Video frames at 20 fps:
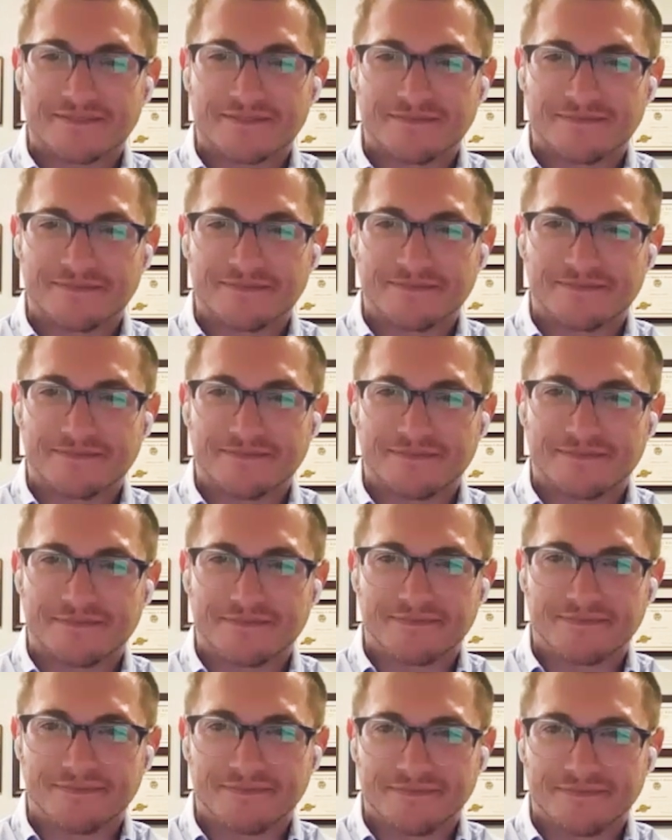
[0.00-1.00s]

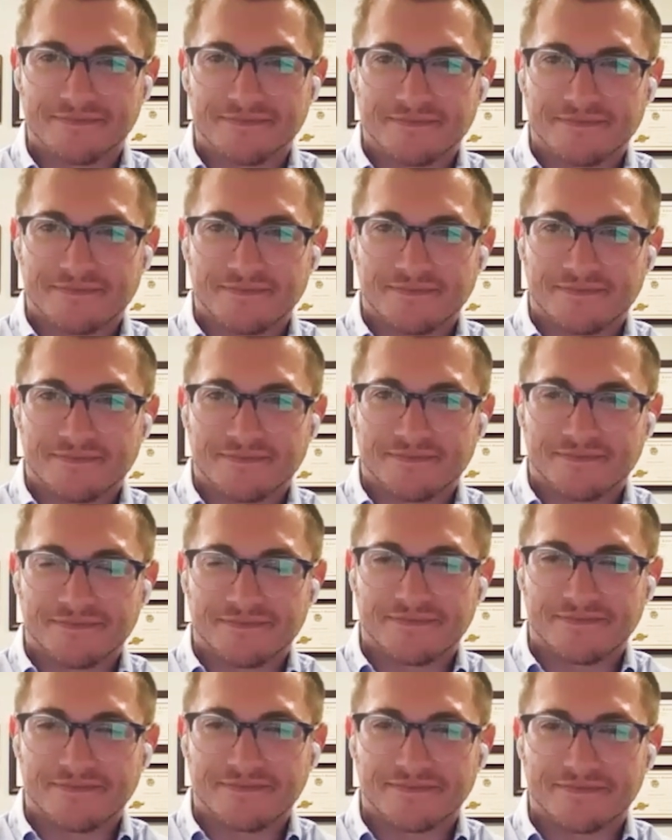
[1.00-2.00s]

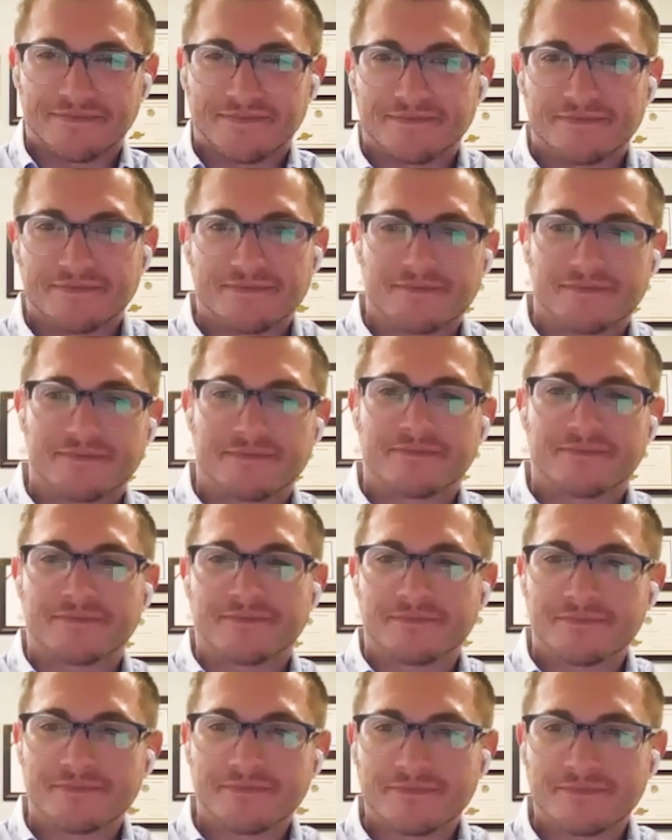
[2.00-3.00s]

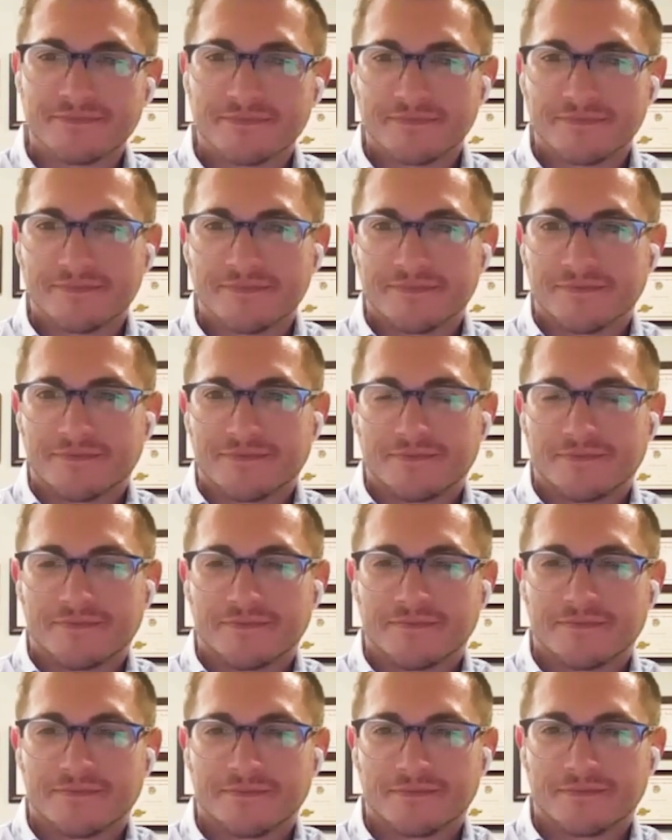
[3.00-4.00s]

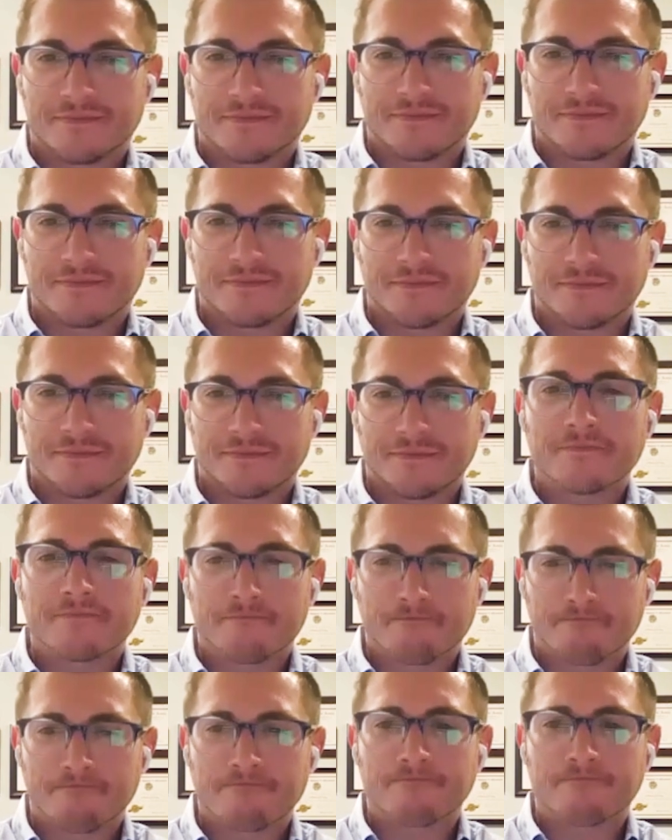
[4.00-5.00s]

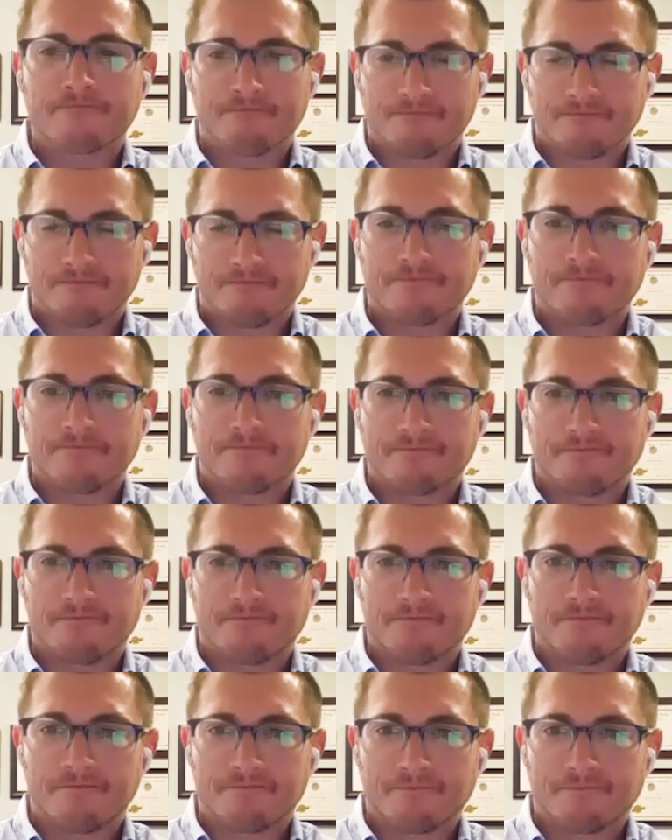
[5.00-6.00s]

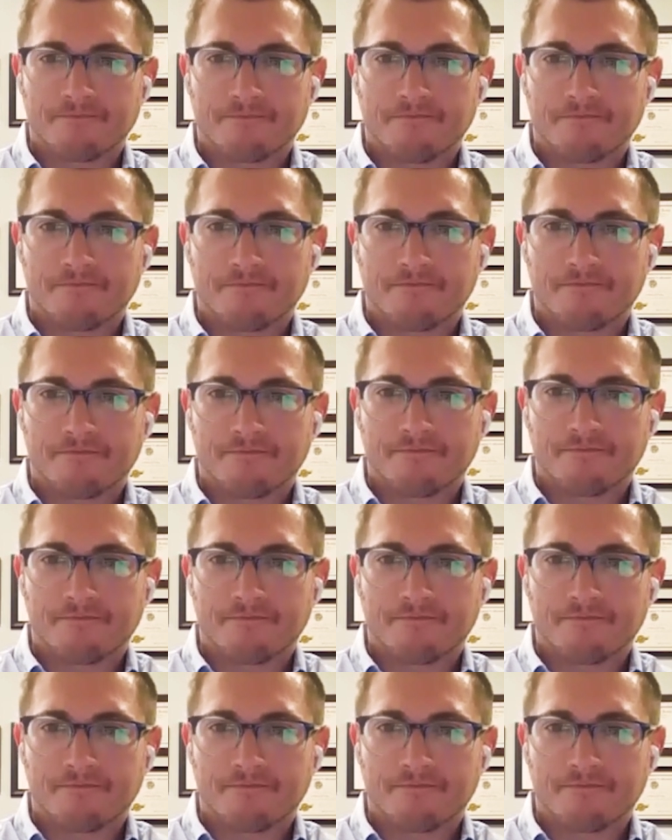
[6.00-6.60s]
[no speech]